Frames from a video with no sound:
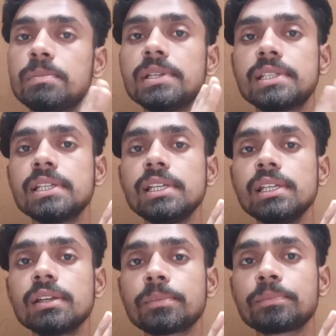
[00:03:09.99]

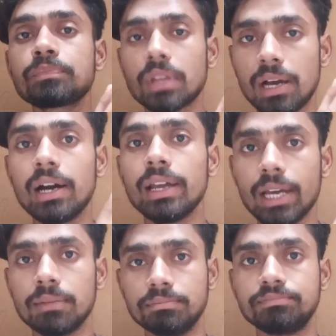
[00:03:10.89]
busy I
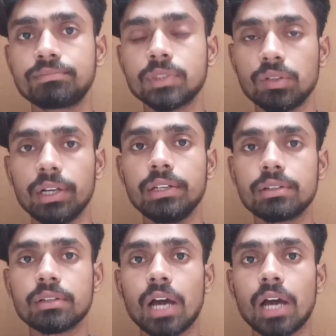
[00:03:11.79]
am, right?